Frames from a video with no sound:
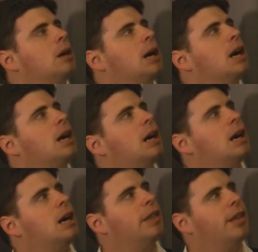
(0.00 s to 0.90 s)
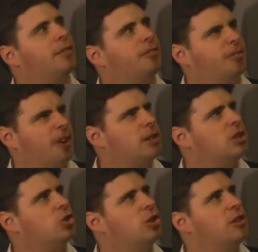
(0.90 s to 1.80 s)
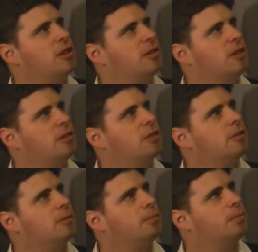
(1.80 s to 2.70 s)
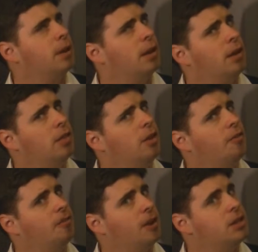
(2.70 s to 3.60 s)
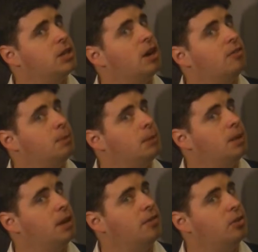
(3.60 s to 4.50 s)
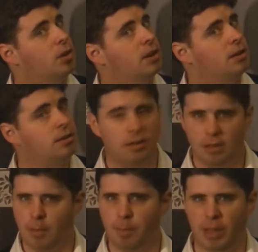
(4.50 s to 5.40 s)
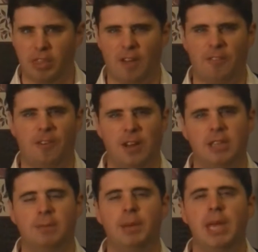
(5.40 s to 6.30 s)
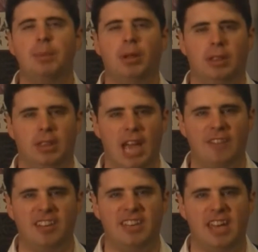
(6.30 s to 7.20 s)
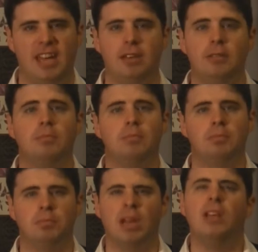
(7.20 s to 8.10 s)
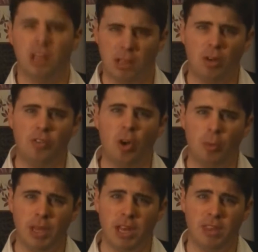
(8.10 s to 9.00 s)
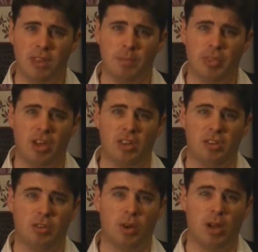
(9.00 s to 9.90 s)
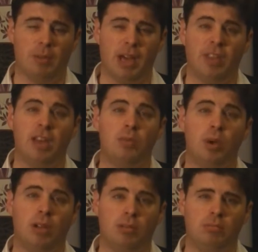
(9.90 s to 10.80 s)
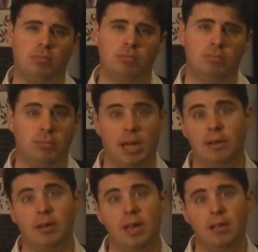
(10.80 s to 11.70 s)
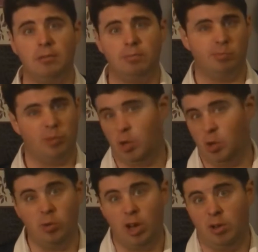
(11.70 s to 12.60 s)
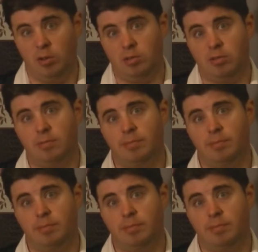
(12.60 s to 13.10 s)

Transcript: Ah, the French Resistance. The French government may have surrendered, but the French people never did. A lot of communist sympathisers around back then as well. Nowadays, who knows?